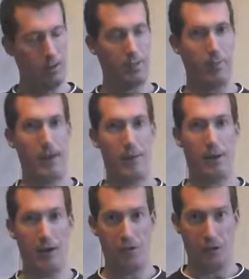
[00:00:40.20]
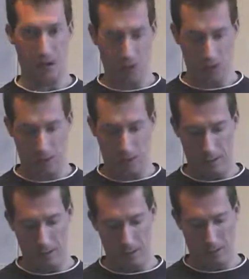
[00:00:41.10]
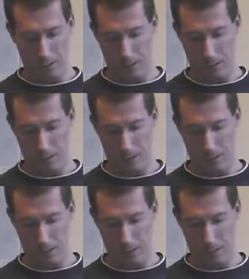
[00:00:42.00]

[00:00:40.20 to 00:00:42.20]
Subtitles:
This BMI chart shows